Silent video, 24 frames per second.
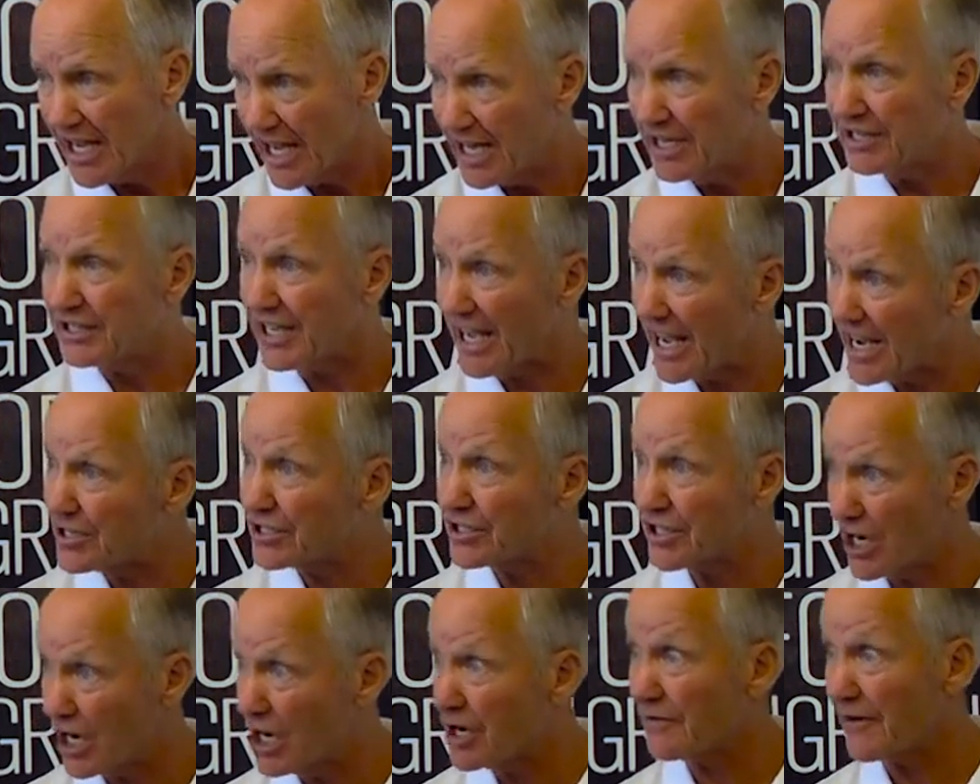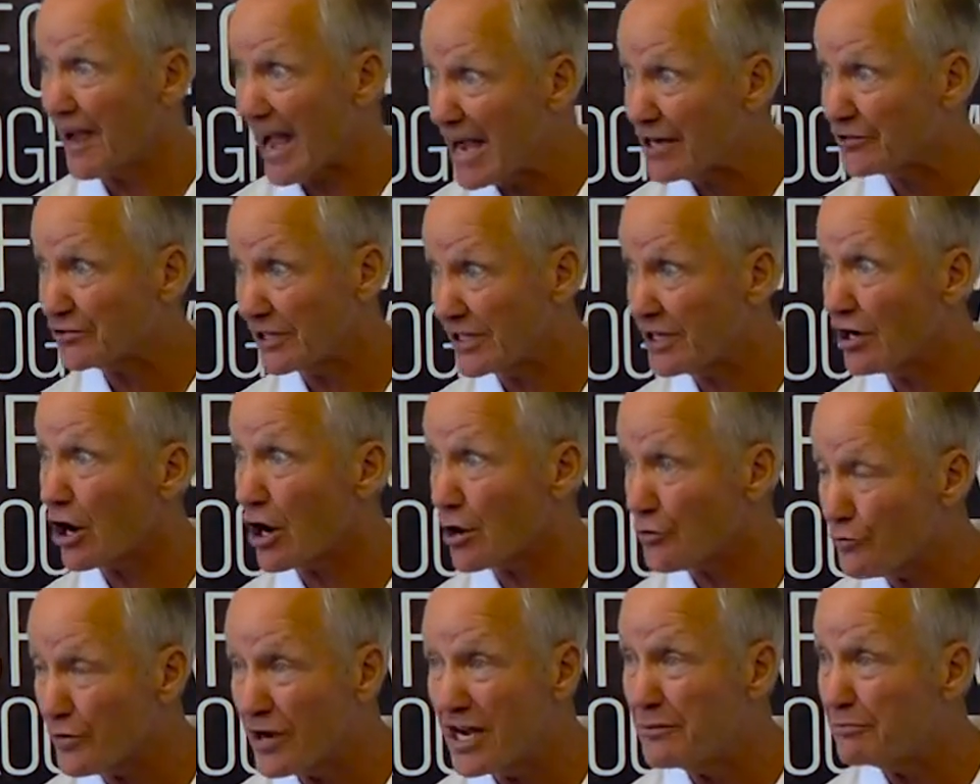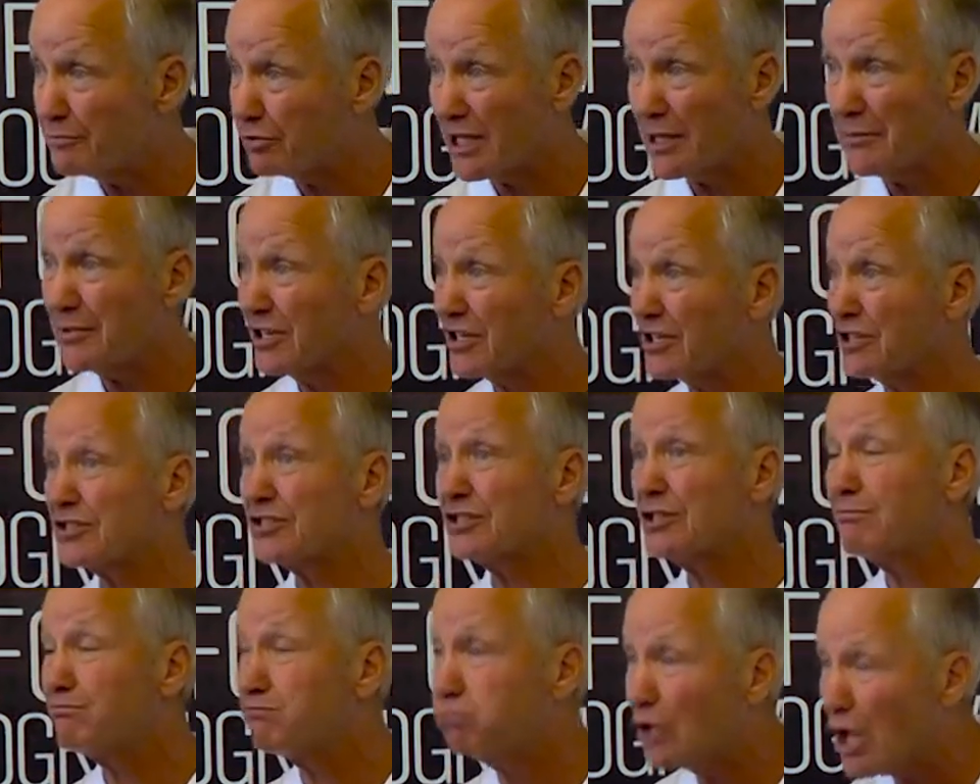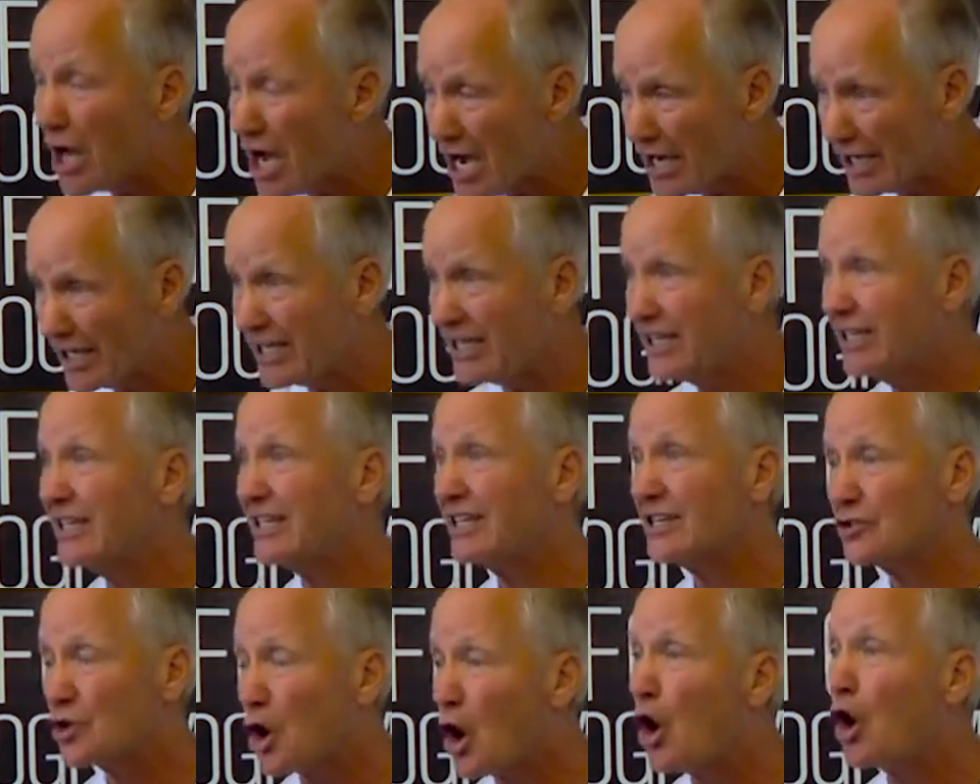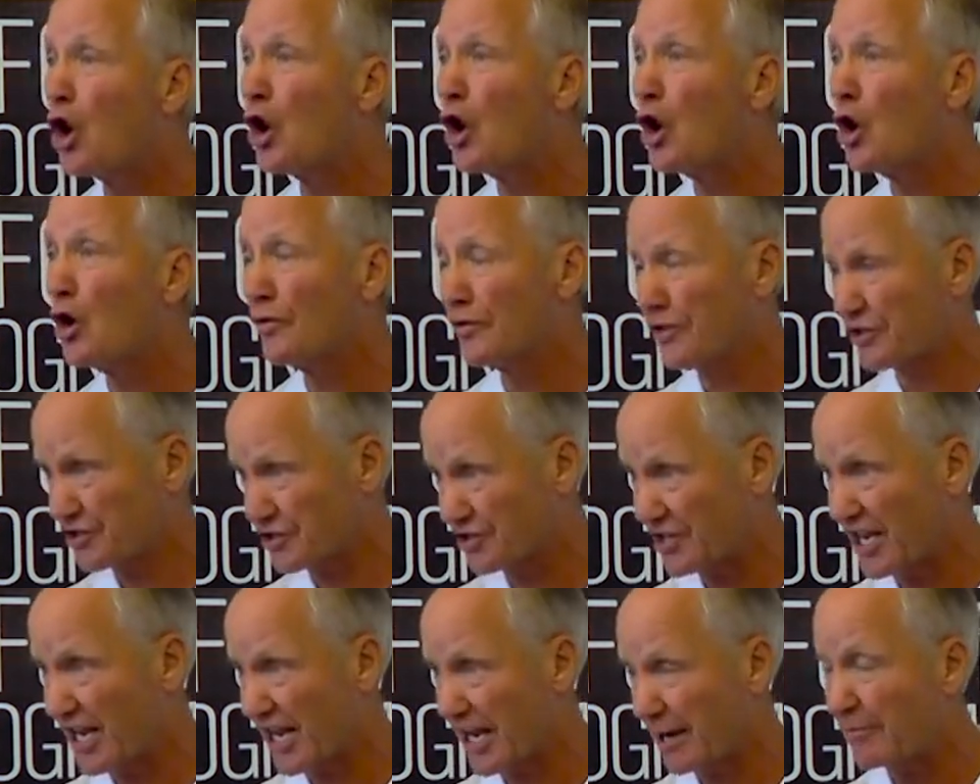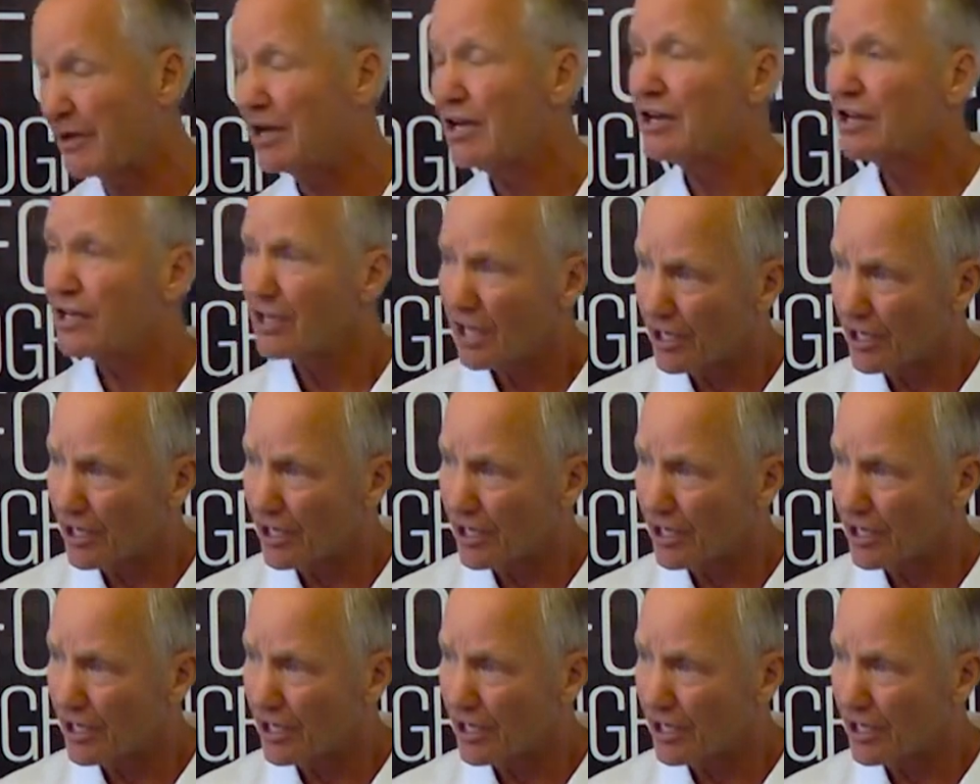and takes care of actually our read play, because the blocking is all the same,